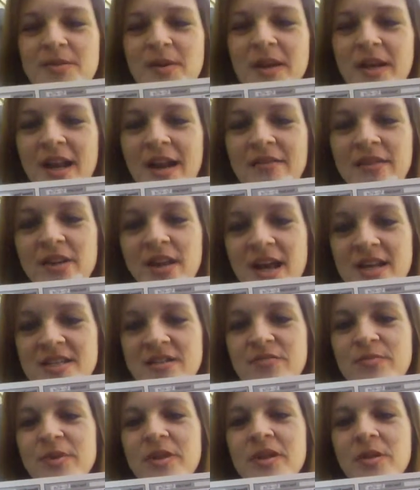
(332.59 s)
So I could have a glass
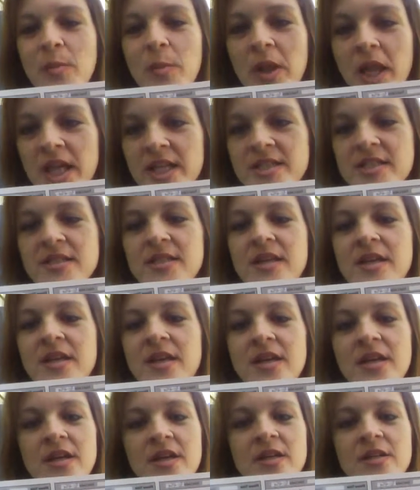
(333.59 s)
of milk plus
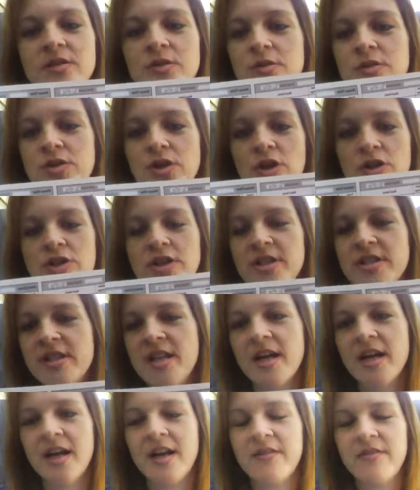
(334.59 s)
2 starches
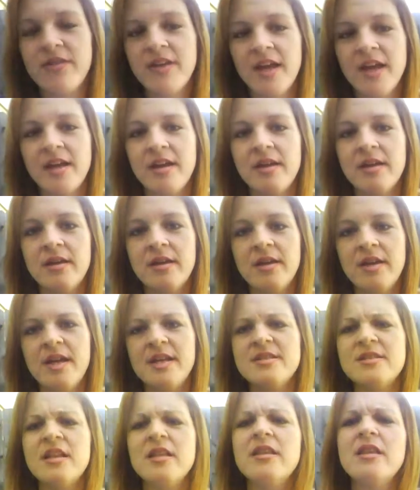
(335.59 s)
and that kind of thing.
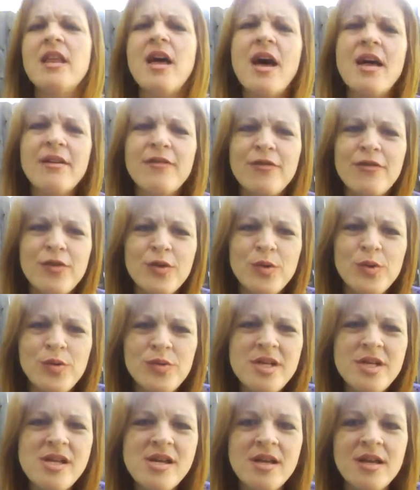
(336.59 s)
It's a lot of
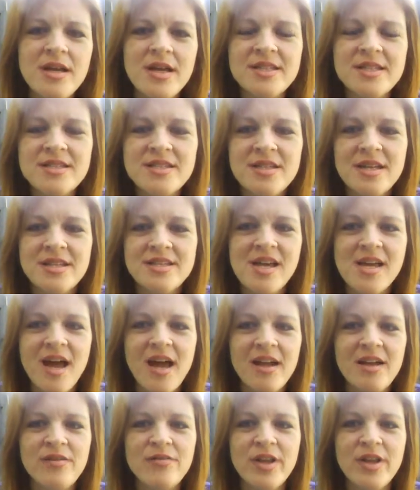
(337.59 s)
food. It's
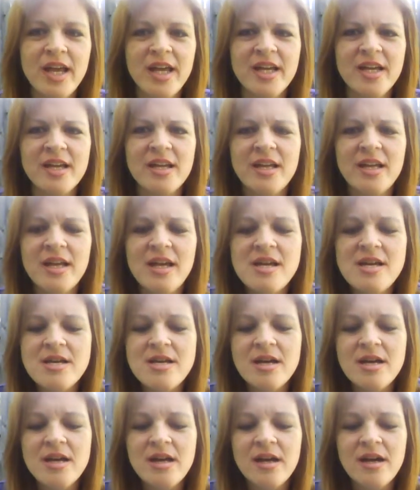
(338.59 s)
kind of like,
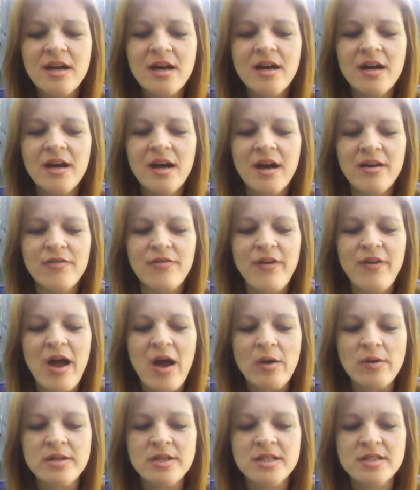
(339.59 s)
I
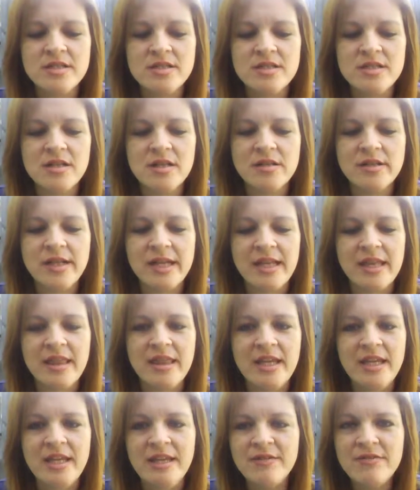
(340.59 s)
found it's like
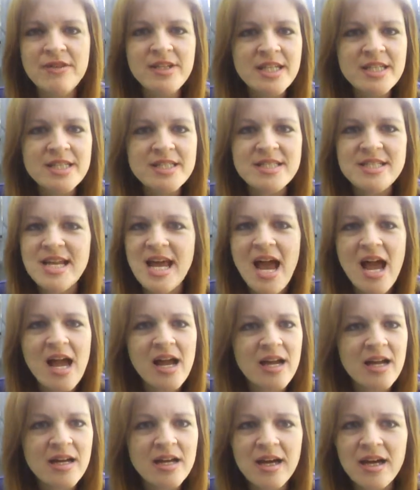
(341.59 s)
the evening
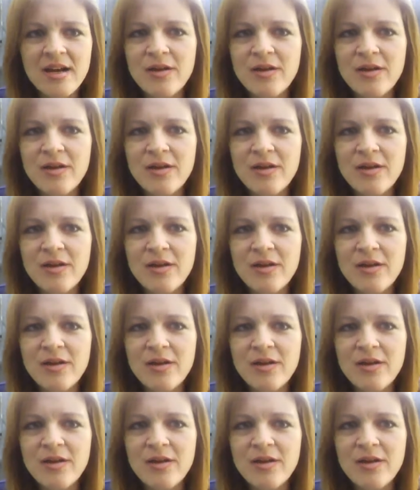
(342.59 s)
snack.